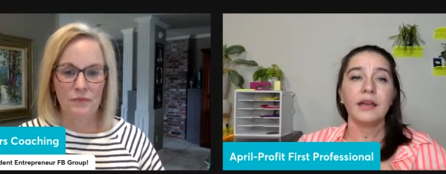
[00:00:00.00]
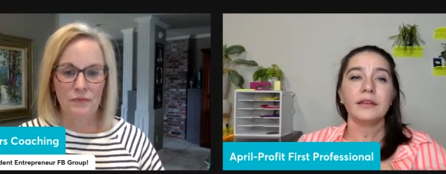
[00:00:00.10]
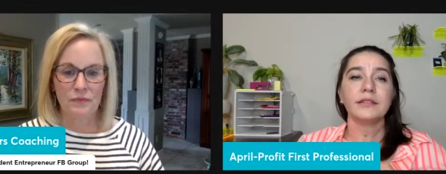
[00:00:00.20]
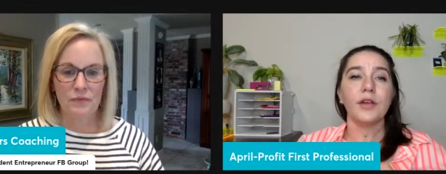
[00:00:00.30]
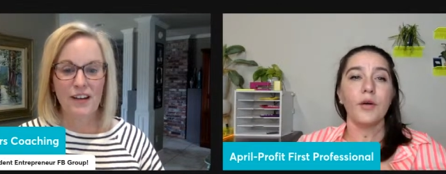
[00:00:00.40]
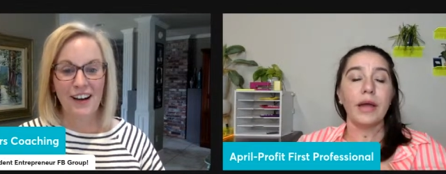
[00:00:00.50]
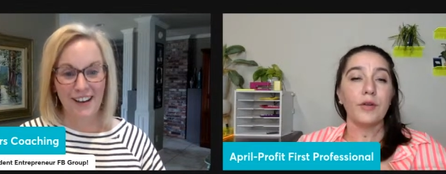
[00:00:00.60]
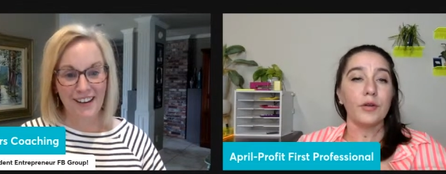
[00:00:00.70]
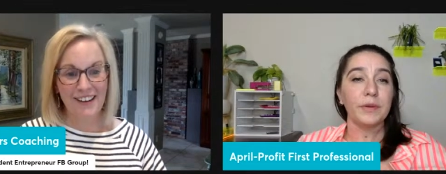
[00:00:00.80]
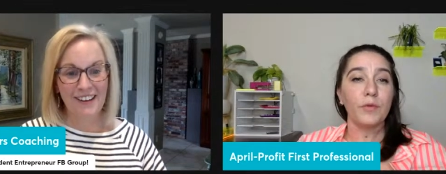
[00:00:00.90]
Speaker 1: So I grew
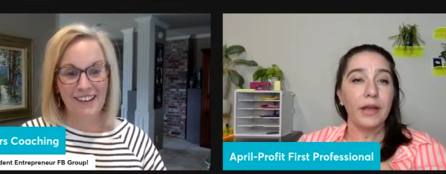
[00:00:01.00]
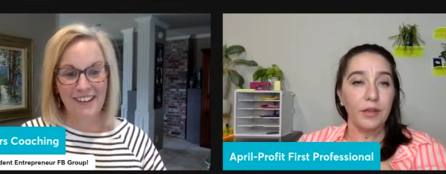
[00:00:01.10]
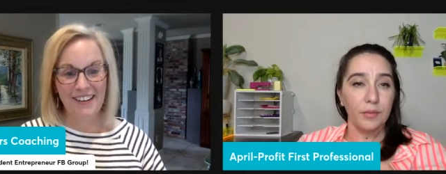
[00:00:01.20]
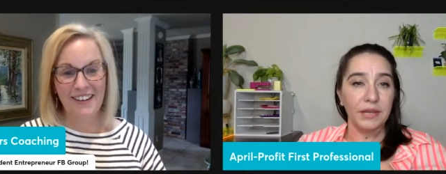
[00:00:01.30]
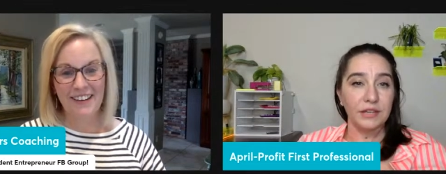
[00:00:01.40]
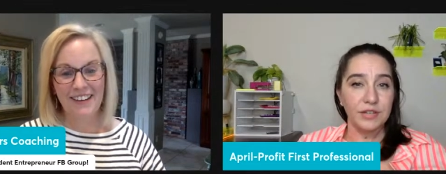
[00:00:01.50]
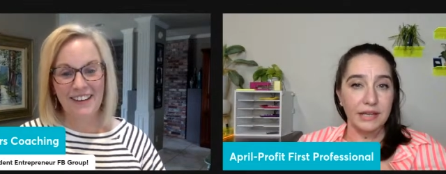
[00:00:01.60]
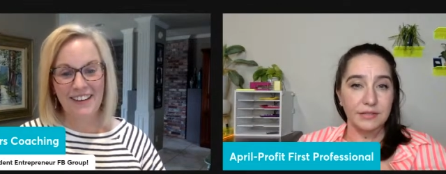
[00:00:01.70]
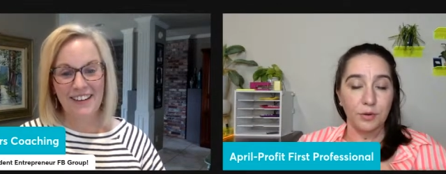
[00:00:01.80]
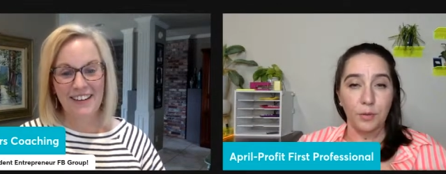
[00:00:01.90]
huh up in Wyoming, in
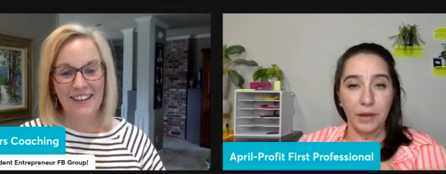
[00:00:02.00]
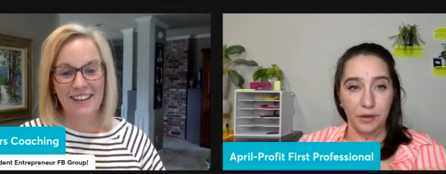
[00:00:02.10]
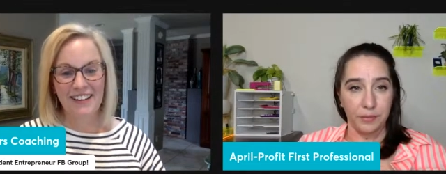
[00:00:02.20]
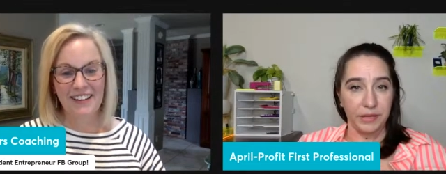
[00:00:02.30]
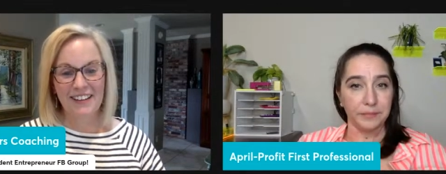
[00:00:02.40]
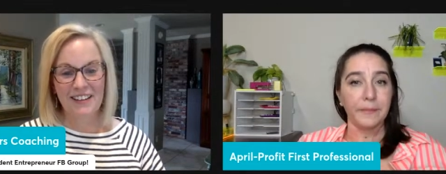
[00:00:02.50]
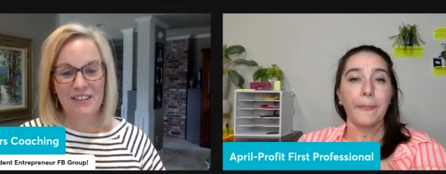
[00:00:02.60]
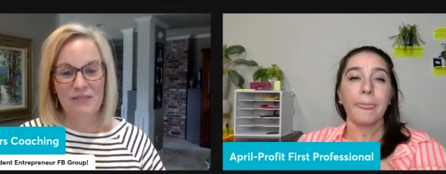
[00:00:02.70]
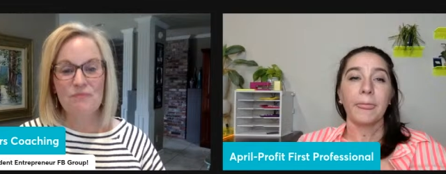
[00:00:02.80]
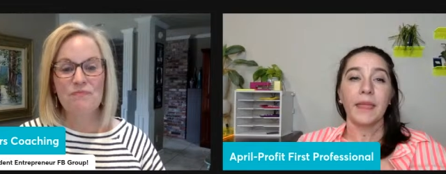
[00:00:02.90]
Jackson Hole, Wyoming.
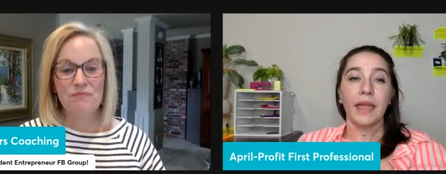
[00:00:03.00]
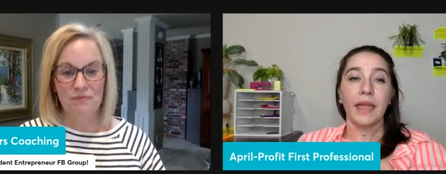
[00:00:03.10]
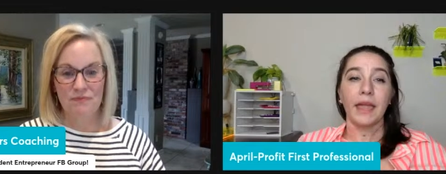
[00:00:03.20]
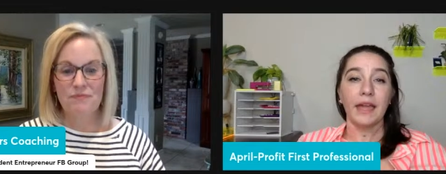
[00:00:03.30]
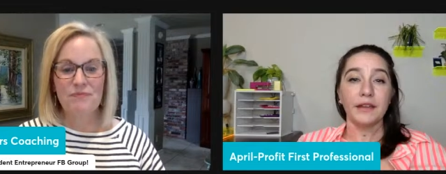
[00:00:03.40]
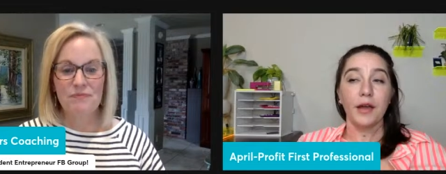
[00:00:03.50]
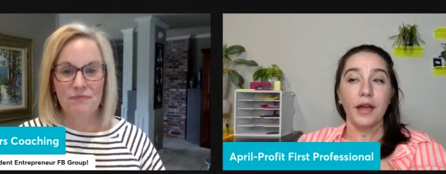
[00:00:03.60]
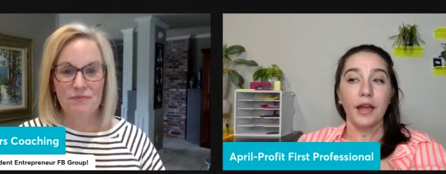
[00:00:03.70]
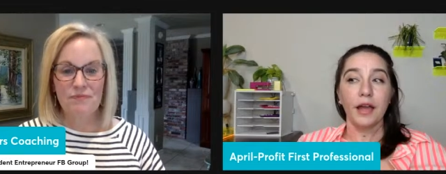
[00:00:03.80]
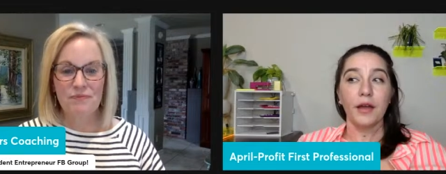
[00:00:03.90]
And
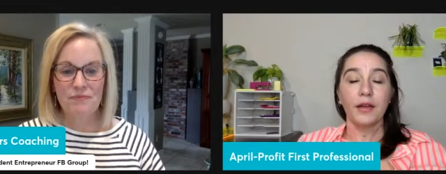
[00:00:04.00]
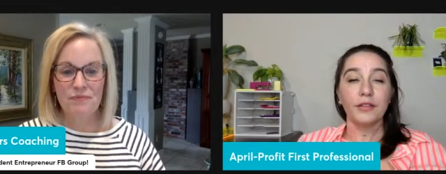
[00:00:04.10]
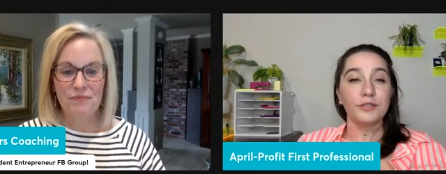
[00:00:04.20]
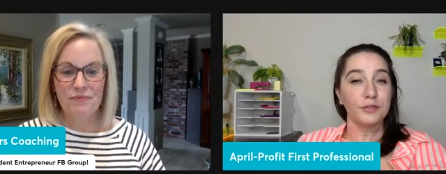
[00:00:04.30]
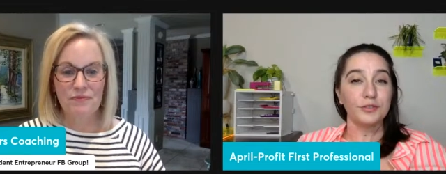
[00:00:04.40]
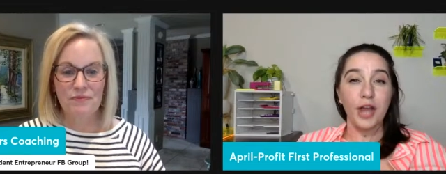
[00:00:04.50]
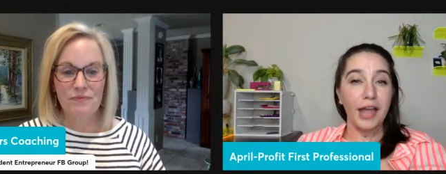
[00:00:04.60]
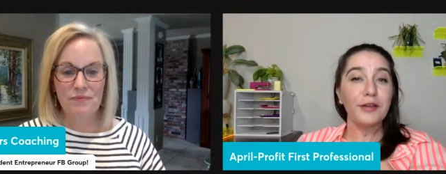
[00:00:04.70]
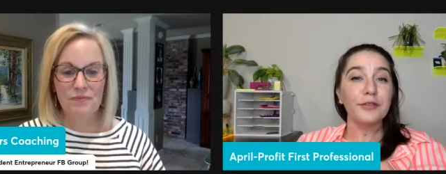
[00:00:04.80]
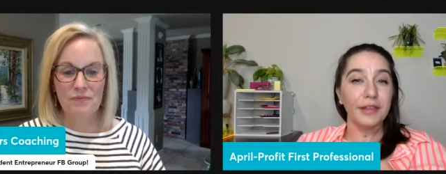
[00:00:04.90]

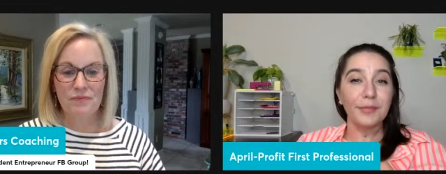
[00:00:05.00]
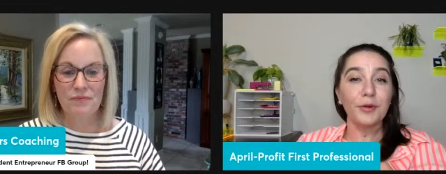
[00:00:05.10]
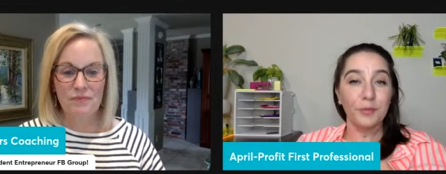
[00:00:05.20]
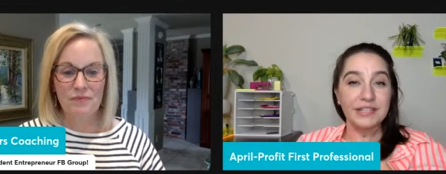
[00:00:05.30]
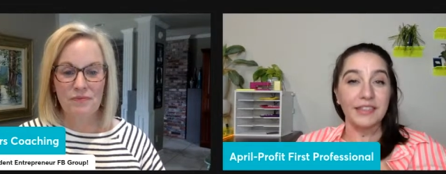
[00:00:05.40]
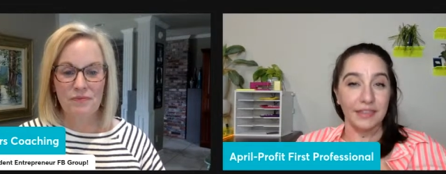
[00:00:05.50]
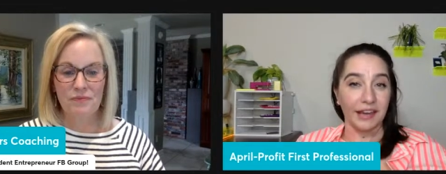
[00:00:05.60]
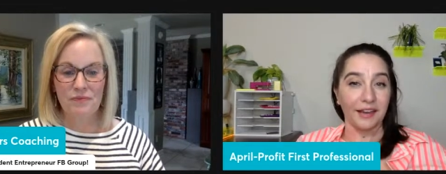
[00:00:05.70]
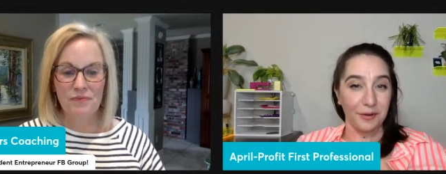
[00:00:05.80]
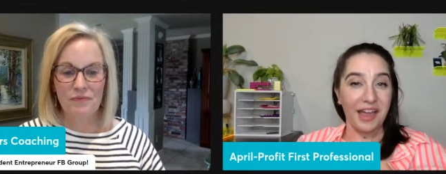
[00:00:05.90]
child labor was a
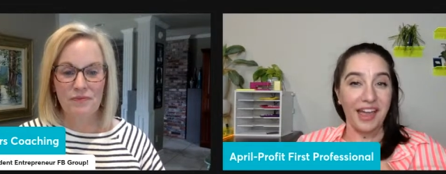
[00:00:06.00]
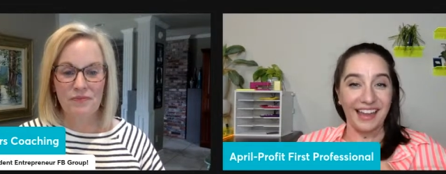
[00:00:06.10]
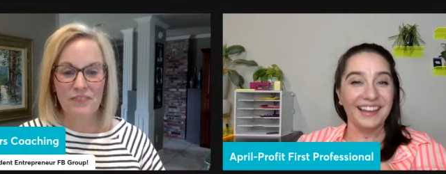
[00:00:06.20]
thing. Okay.